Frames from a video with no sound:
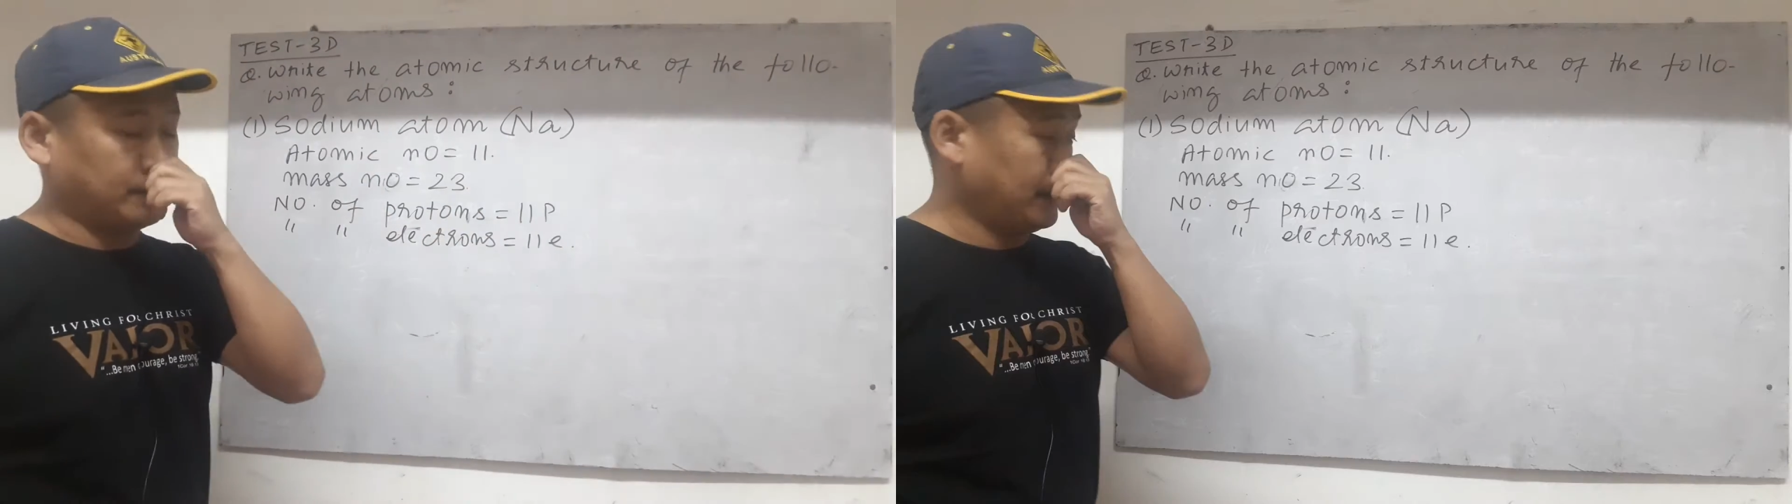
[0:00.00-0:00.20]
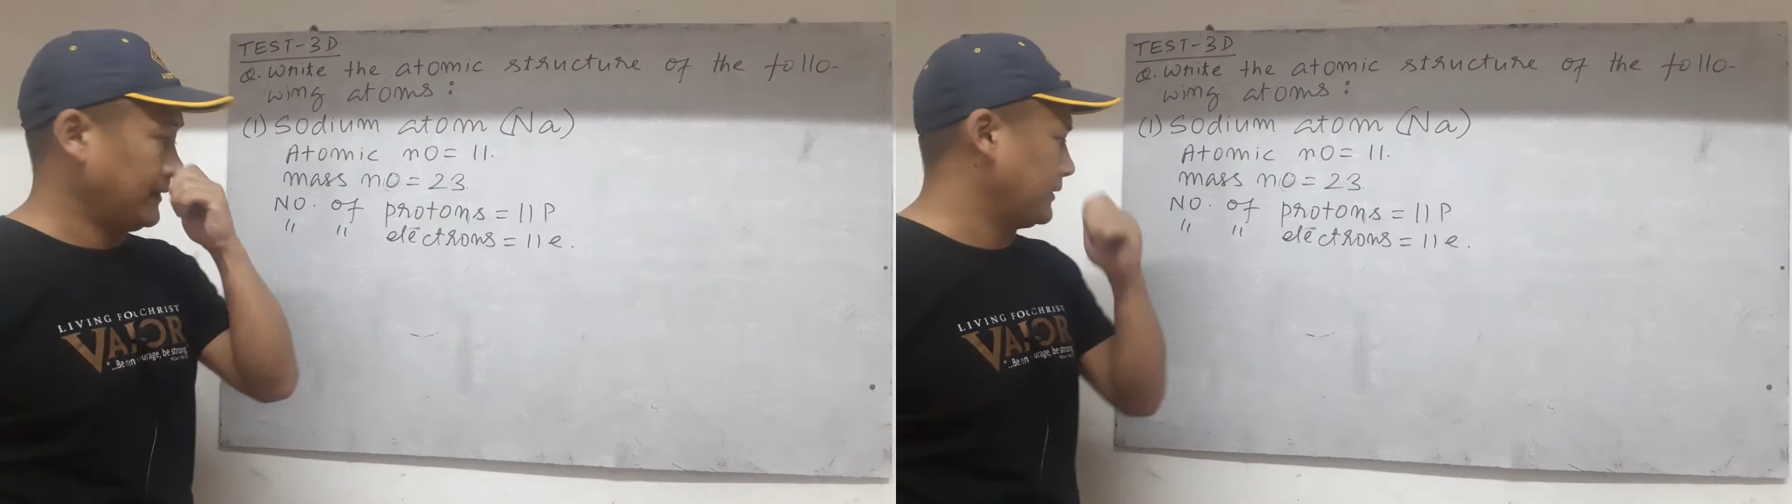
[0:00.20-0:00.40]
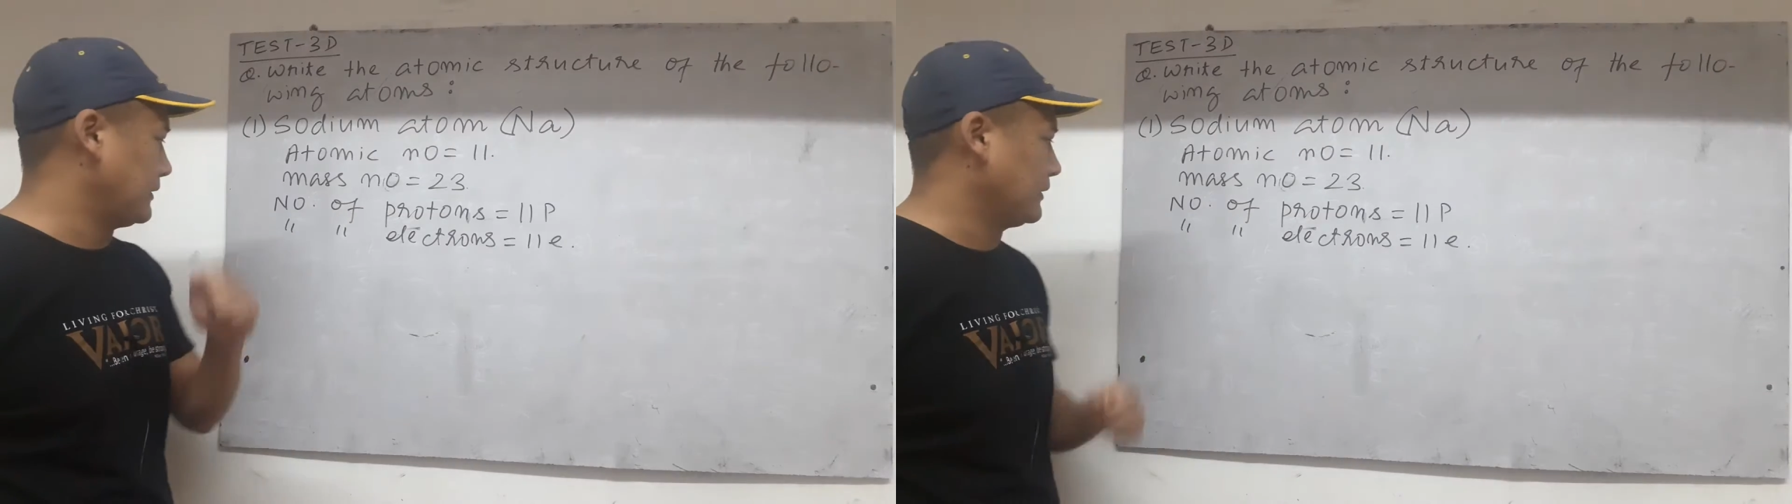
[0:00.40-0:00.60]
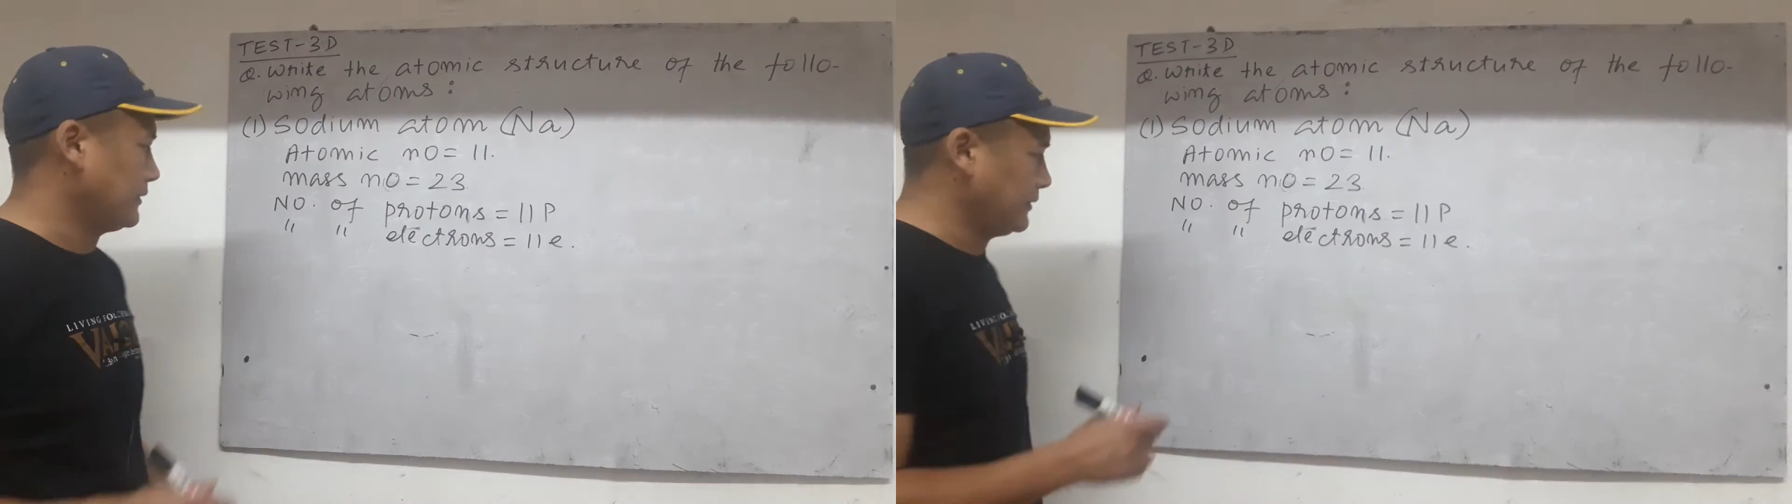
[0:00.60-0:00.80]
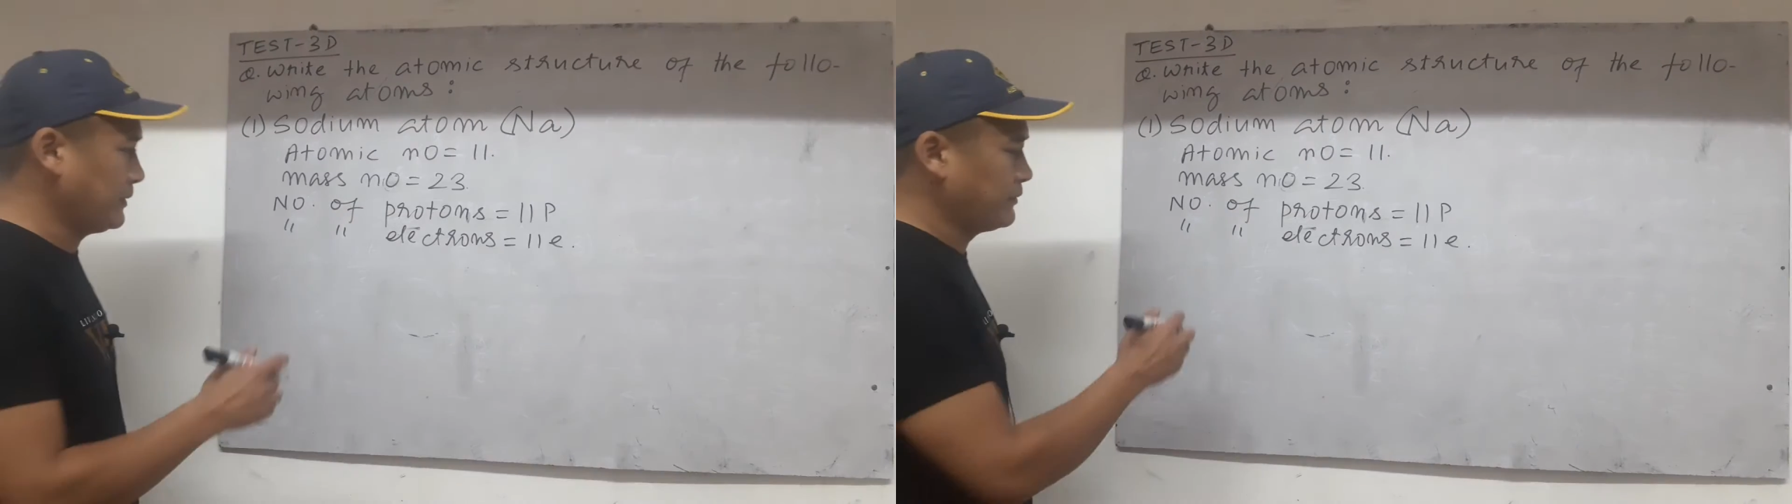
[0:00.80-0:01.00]
okay
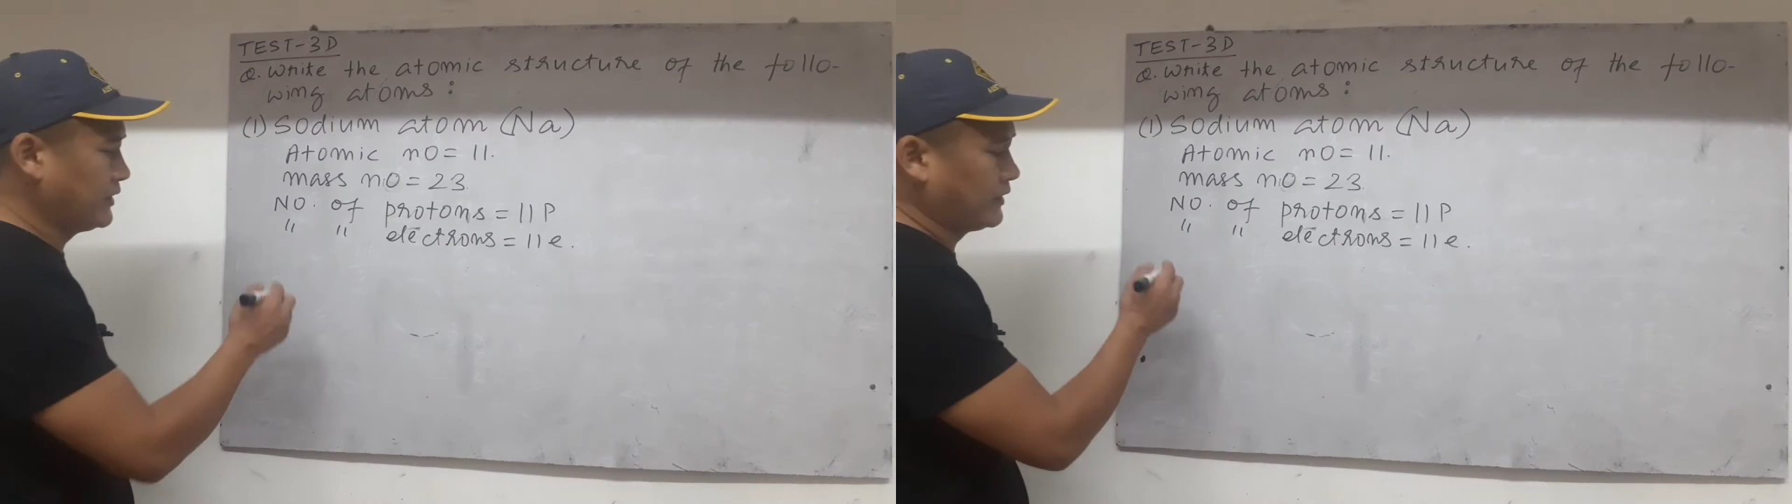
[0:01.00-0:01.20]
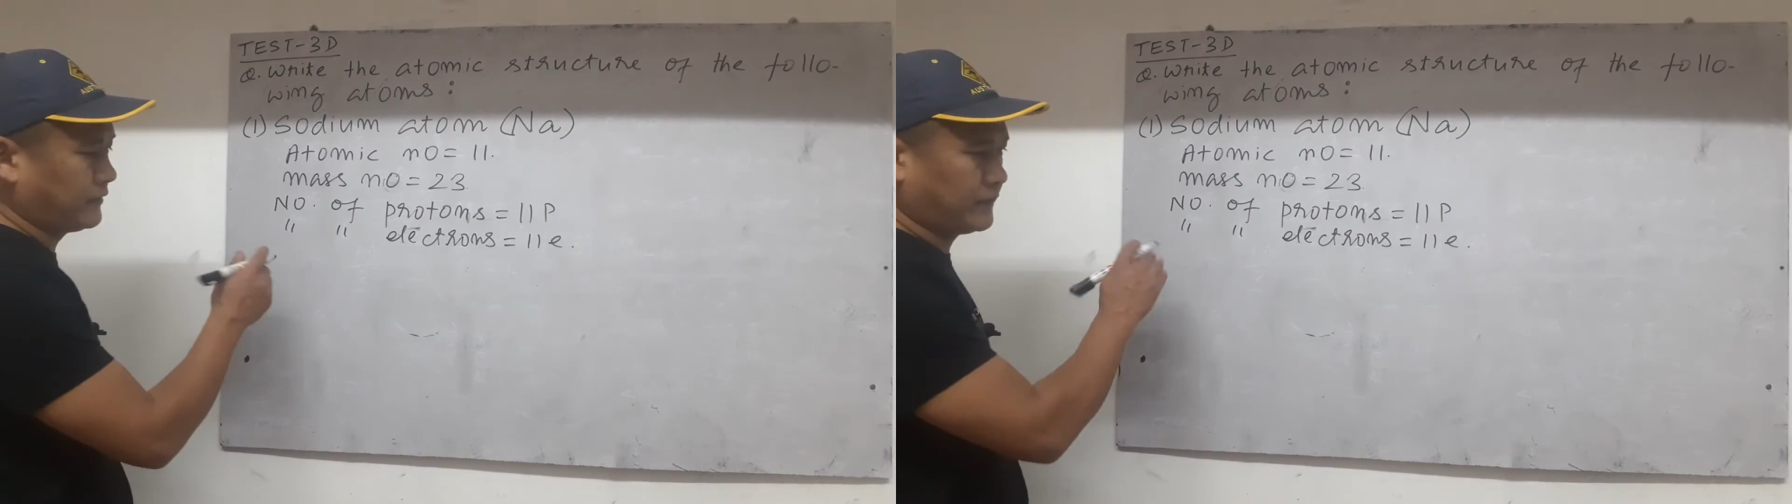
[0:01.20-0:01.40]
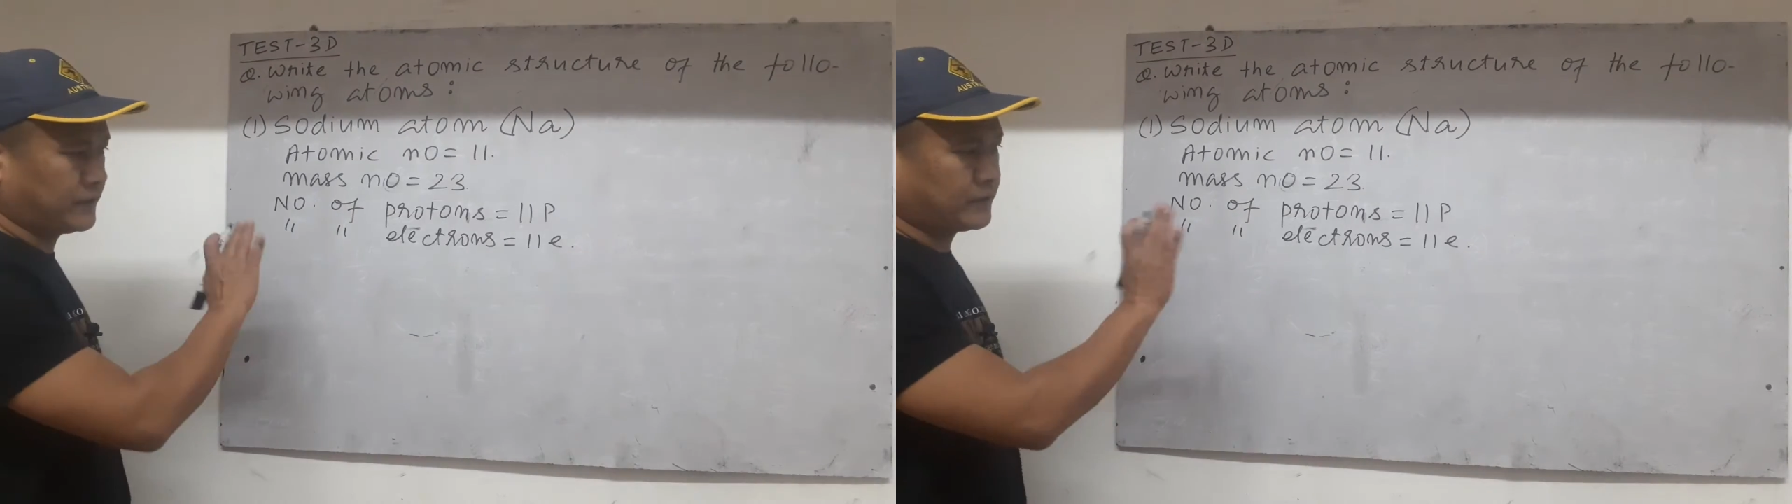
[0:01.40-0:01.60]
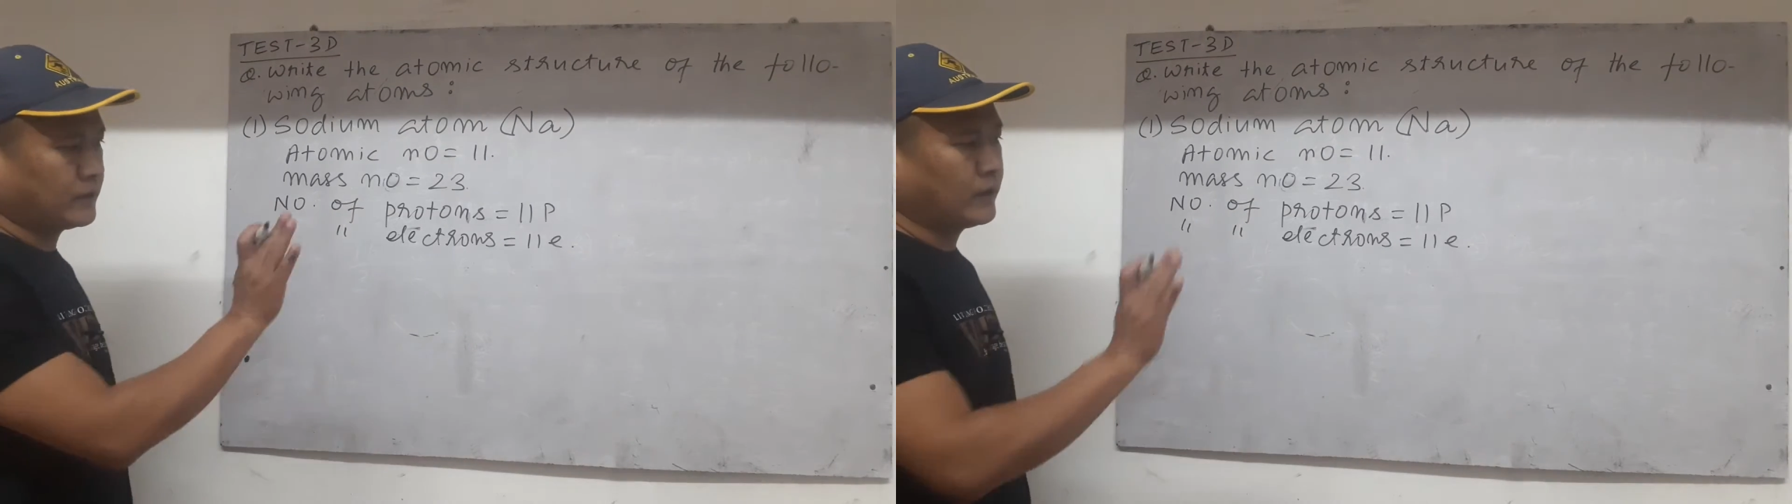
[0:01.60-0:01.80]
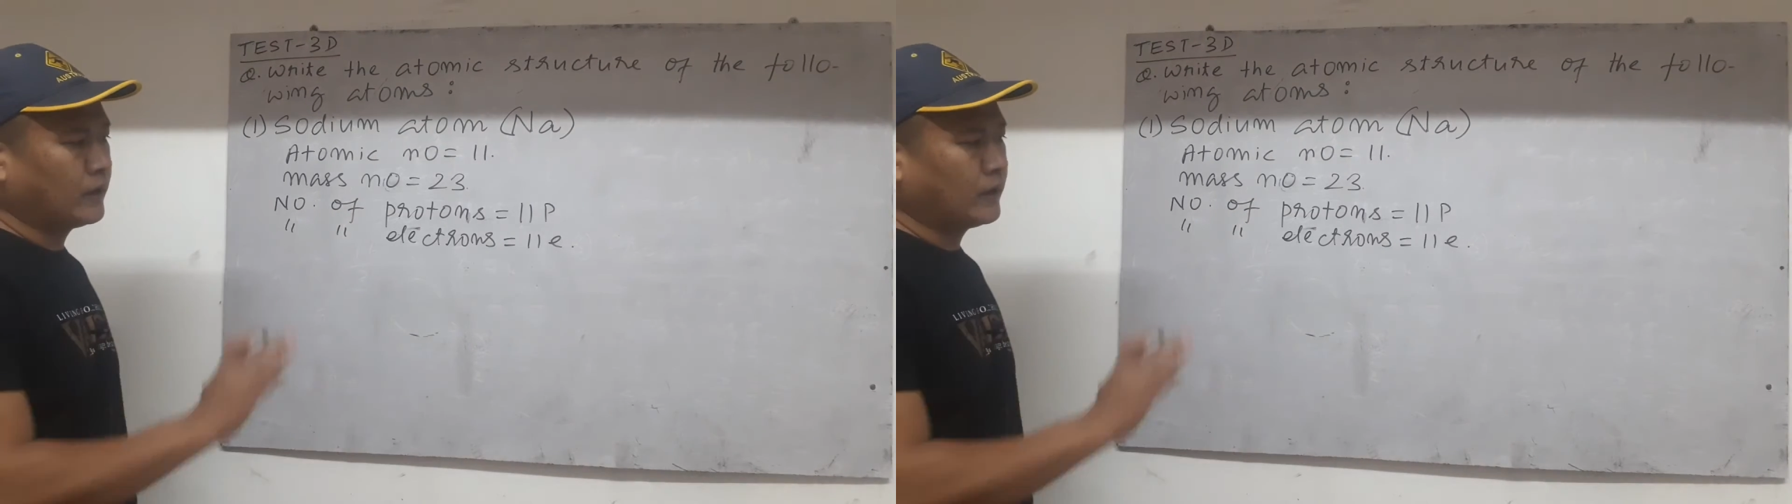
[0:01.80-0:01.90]
remember that that's